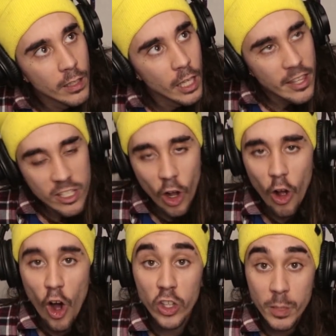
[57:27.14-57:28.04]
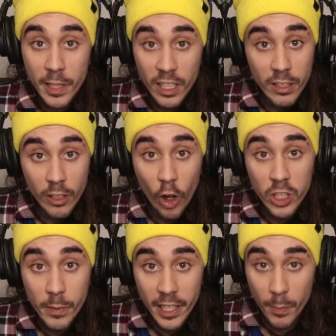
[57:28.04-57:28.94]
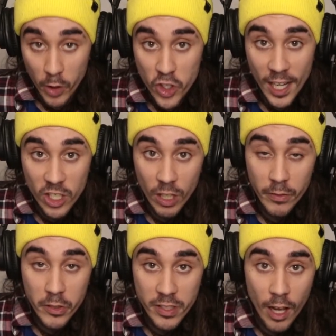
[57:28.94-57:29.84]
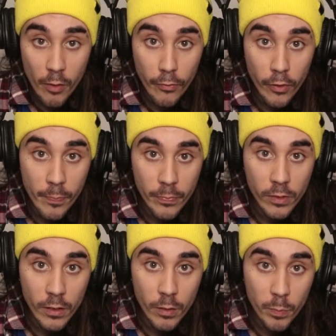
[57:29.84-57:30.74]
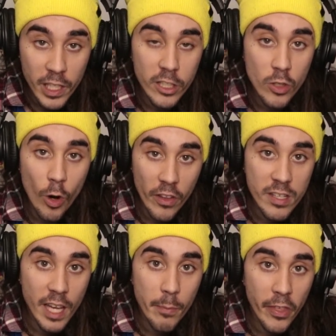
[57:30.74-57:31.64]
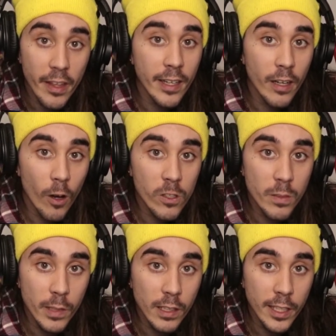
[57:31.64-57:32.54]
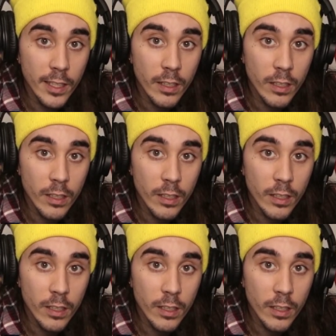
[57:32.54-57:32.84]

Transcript: And this is all ultimately a projection of yourself. Me and you are the same thing, ultimately.